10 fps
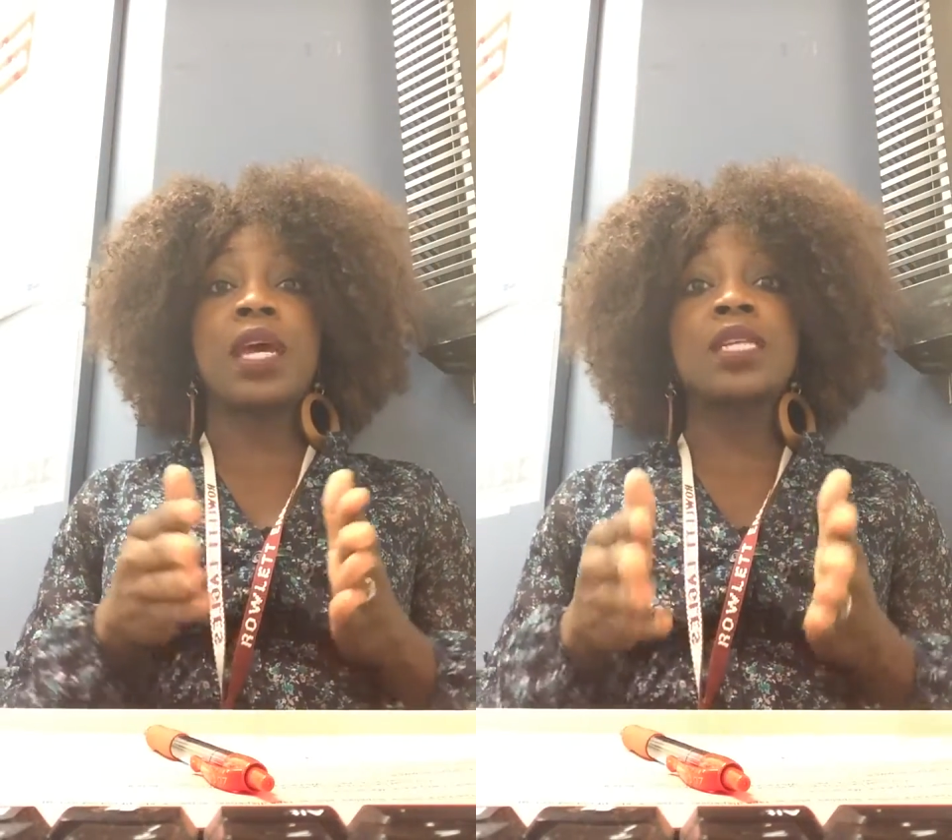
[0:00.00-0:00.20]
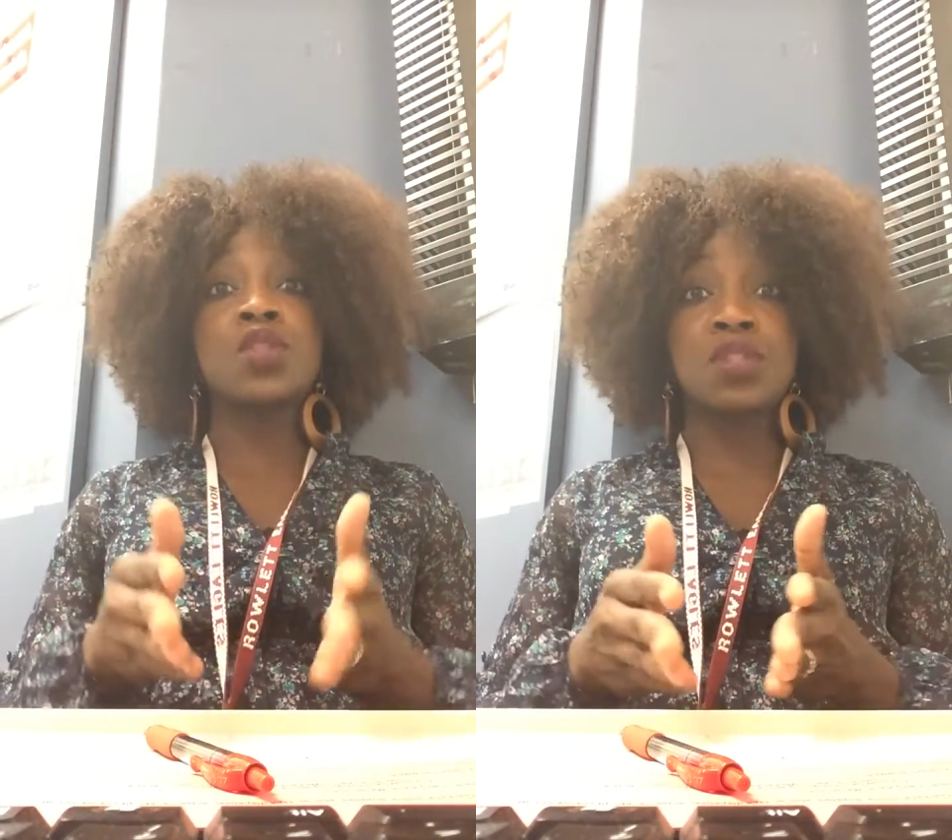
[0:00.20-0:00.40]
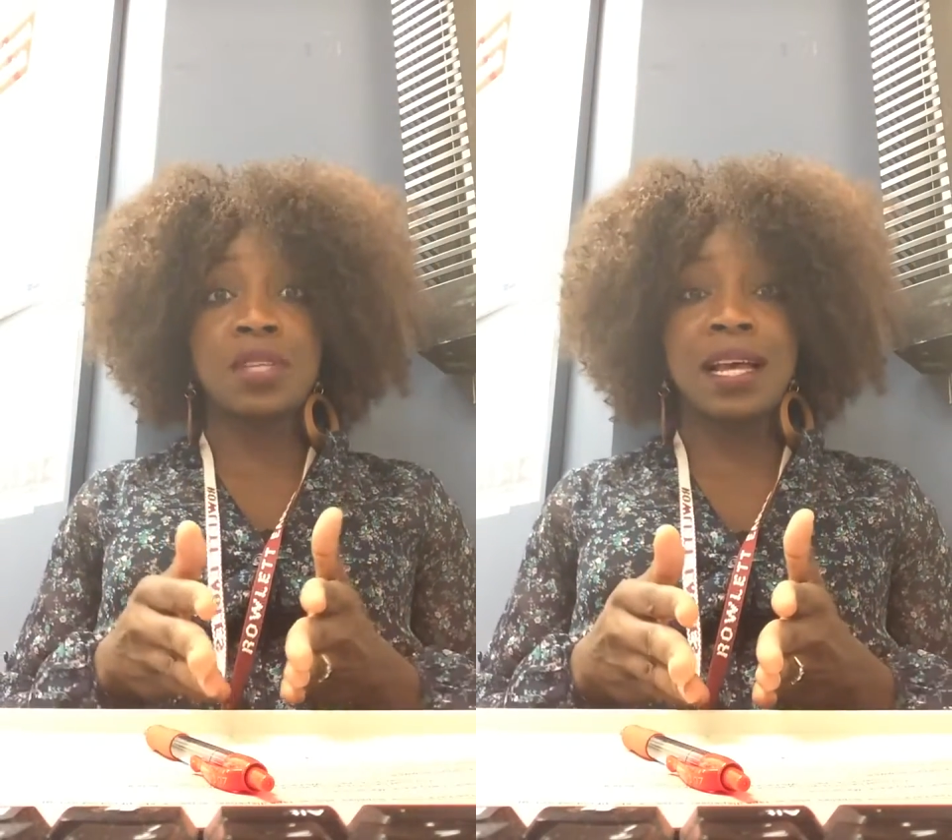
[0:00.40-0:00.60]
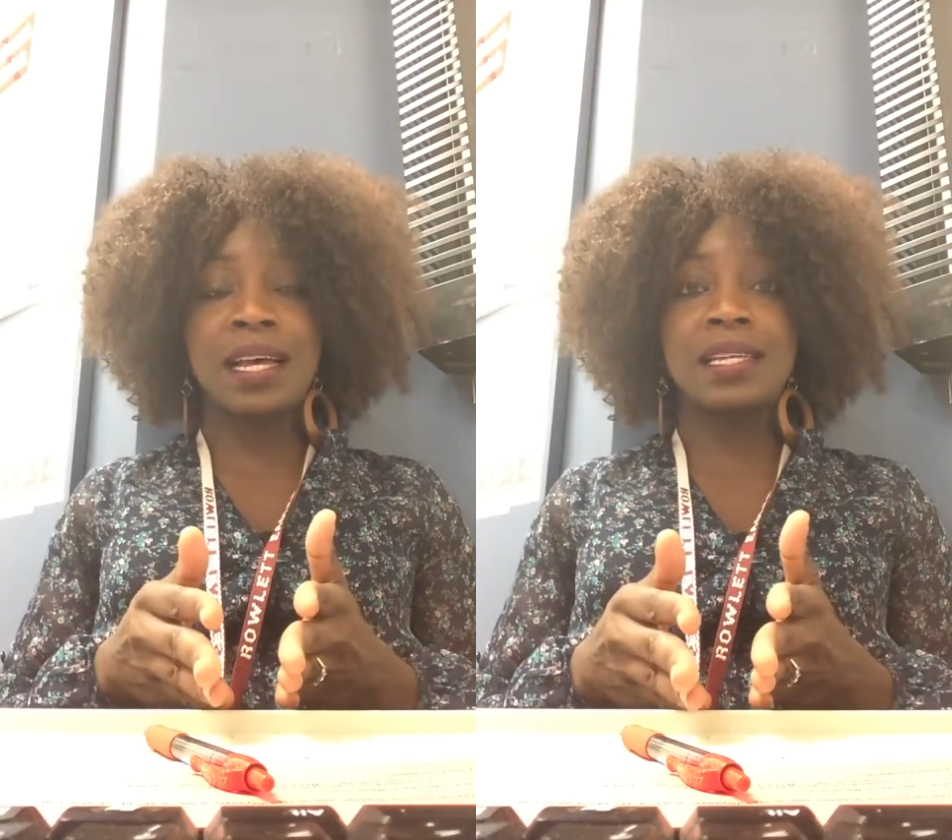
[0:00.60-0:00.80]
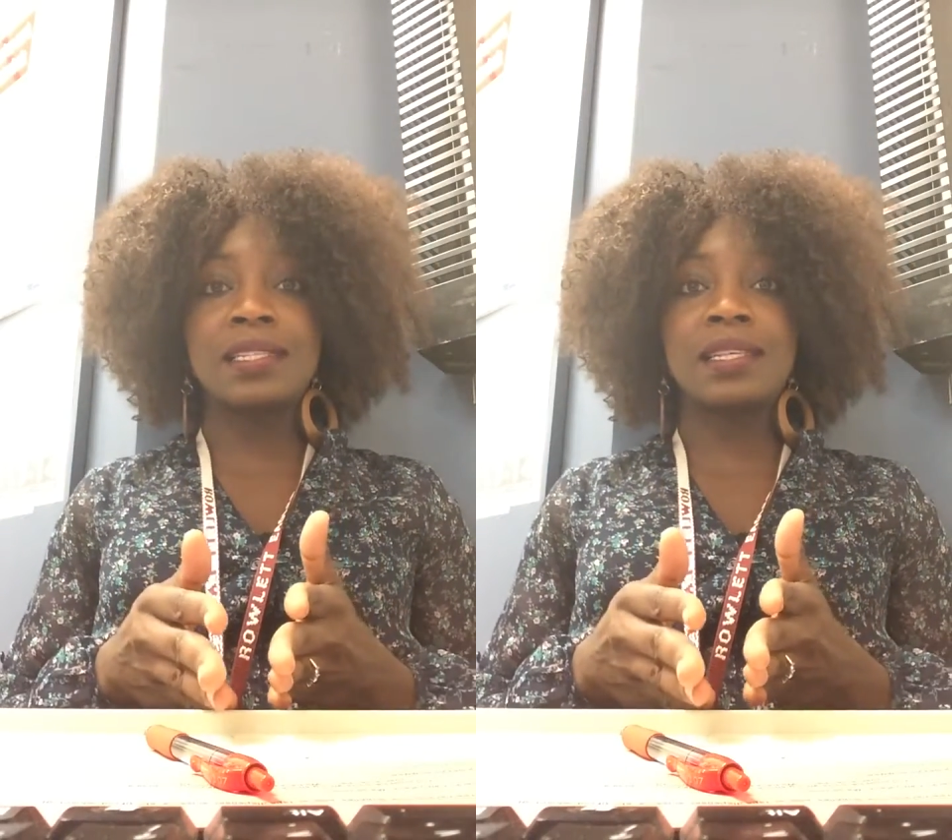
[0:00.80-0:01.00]

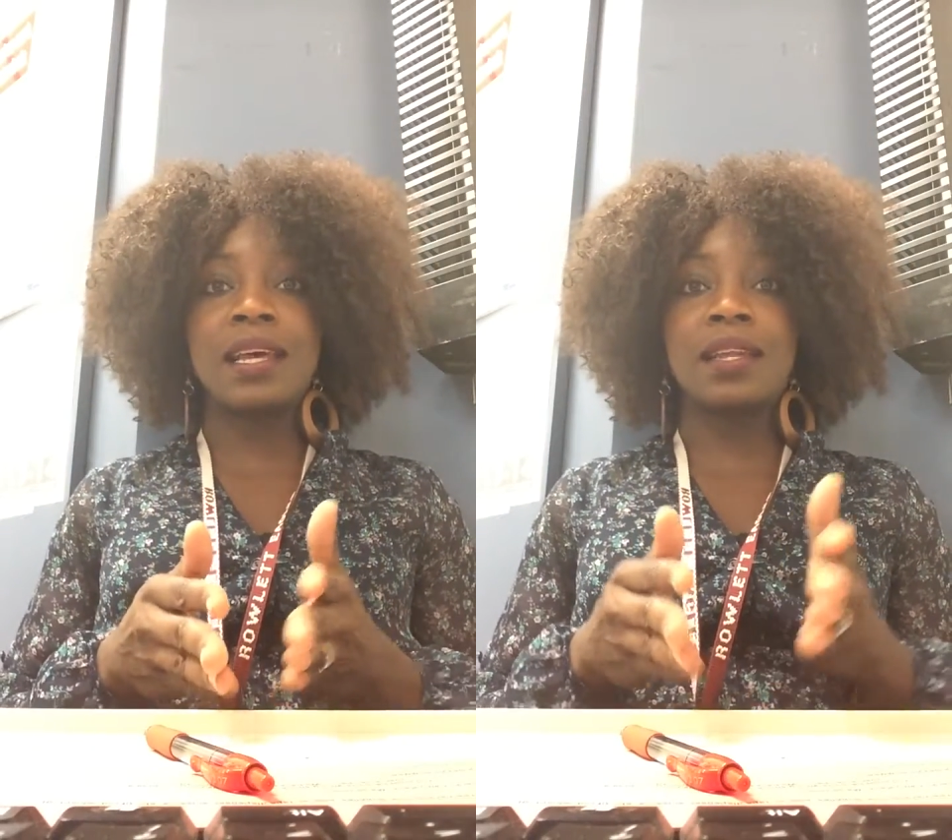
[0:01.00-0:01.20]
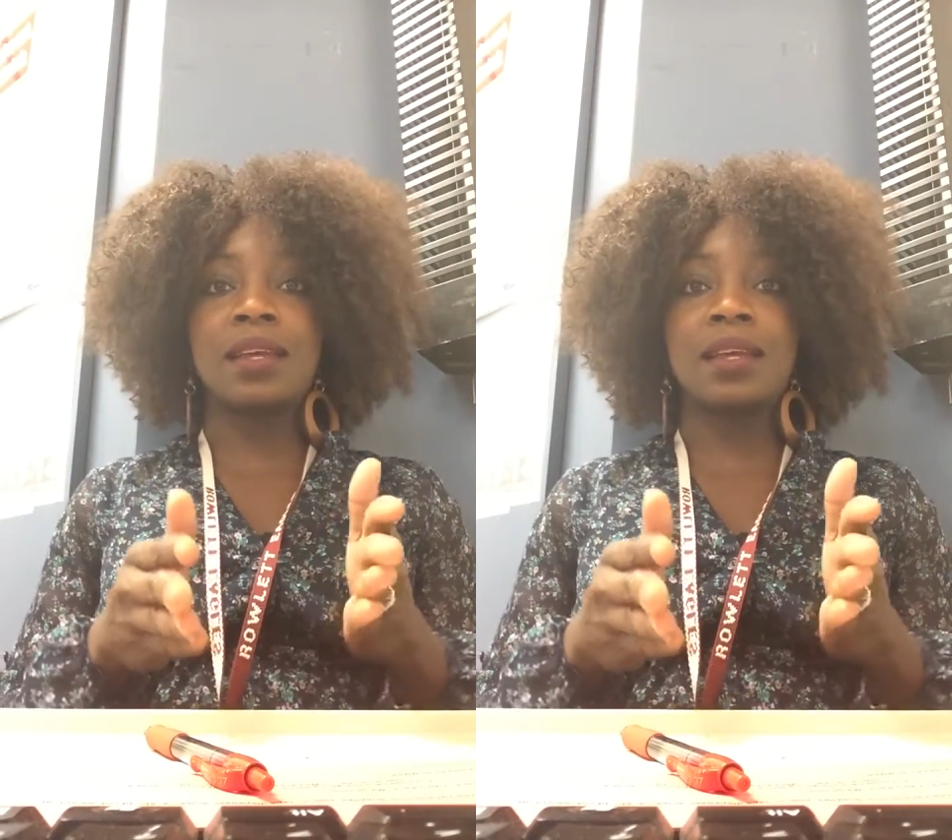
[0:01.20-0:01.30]
exercise and,